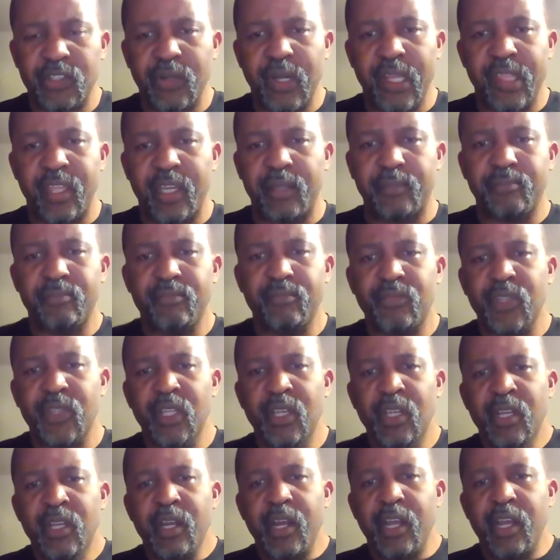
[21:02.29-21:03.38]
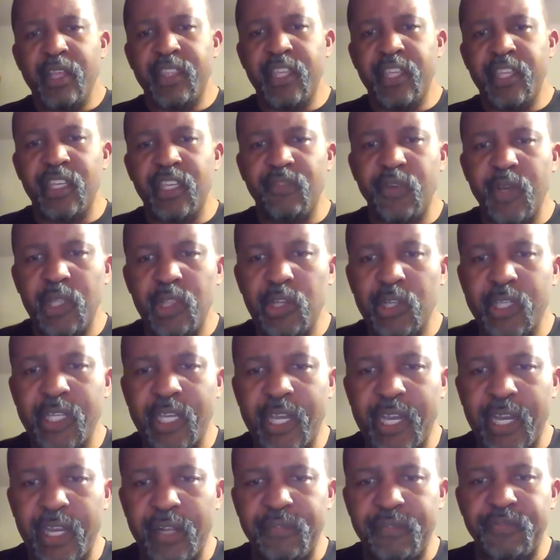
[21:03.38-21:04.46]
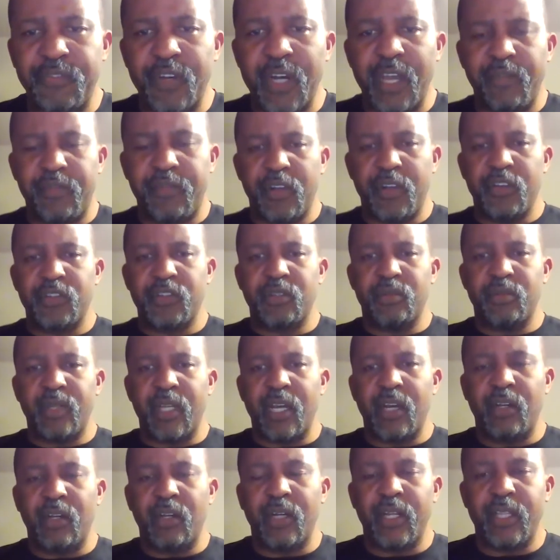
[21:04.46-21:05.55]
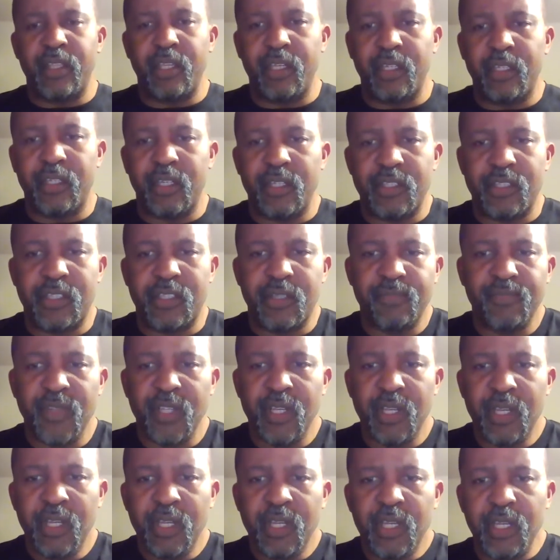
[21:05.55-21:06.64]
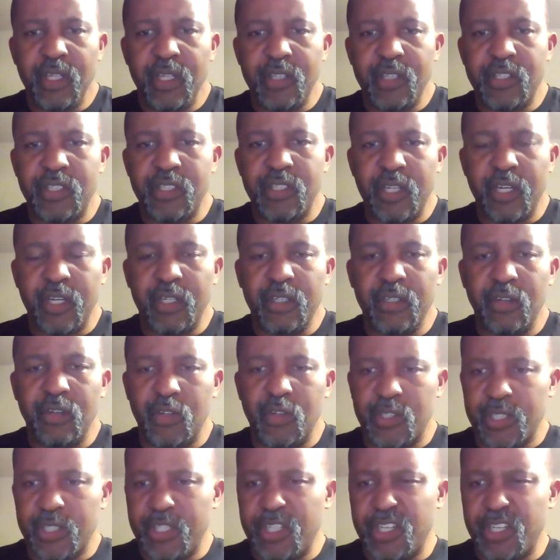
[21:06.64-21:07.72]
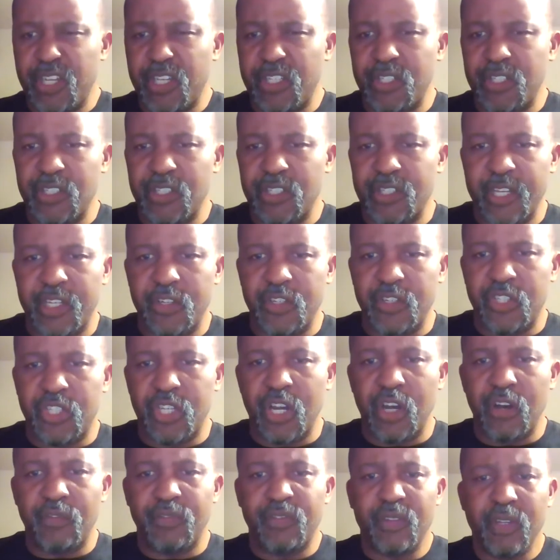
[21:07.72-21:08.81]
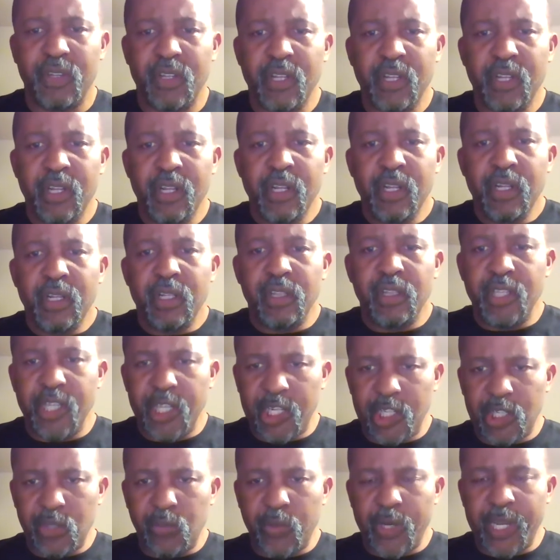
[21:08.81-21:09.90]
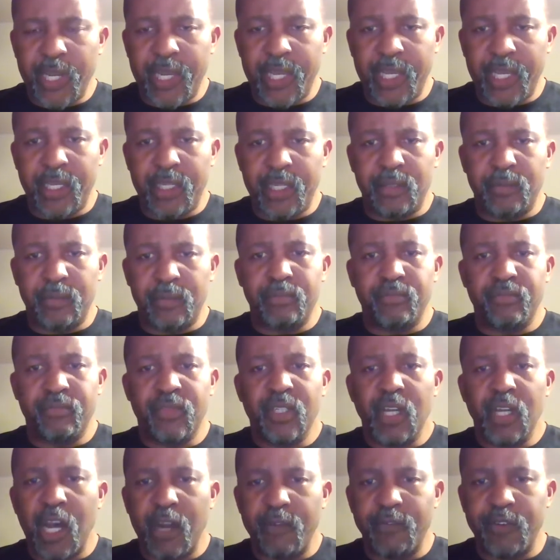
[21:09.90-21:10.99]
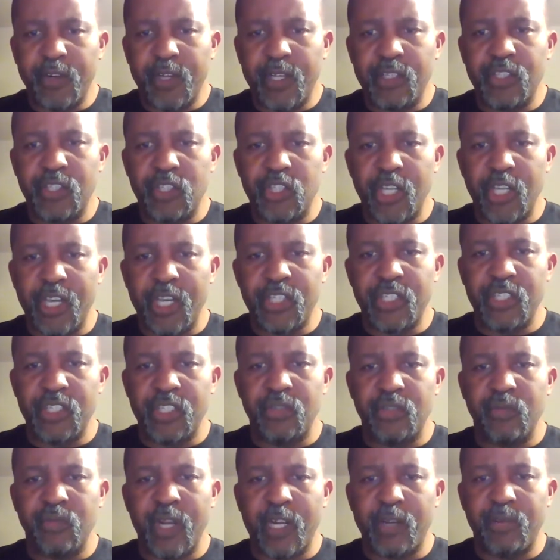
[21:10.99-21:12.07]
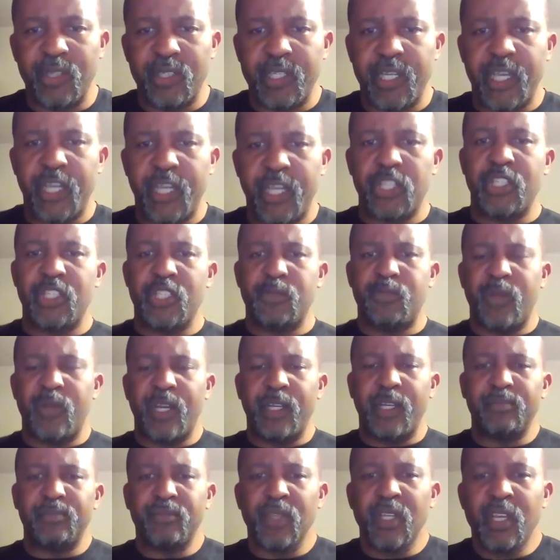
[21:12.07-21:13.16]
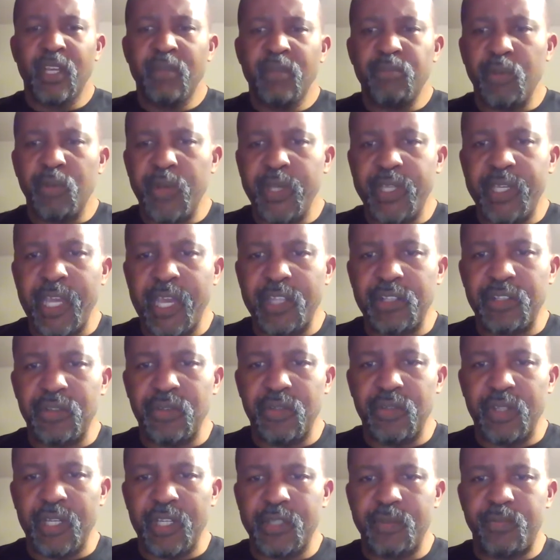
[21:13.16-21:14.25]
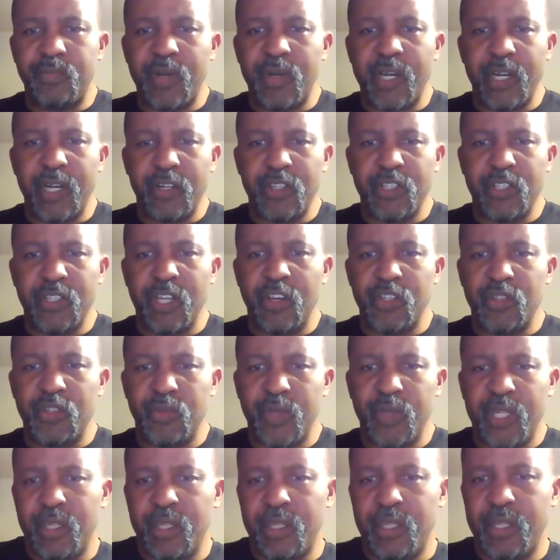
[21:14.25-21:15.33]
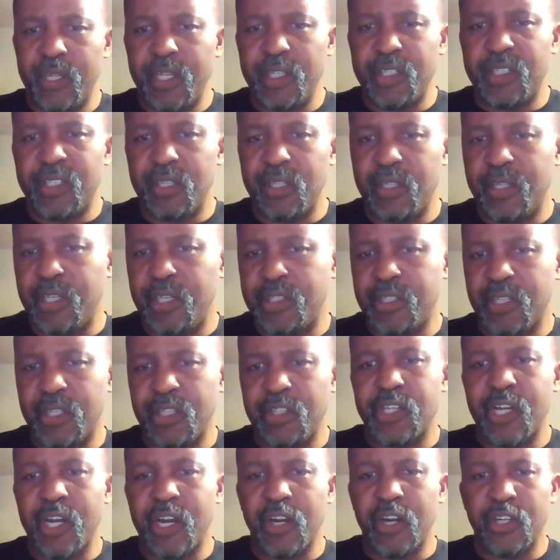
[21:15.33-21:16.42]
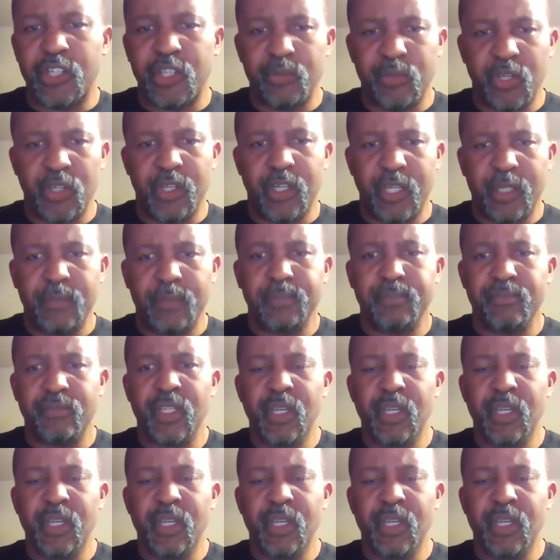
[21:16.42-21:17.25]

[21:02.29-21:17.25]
So I think if we look ahead 5 years from now, I think it's organizations like yourself leading the way and offering suggestions and recommendations, but we can't do this by ourselves. We need an entire community.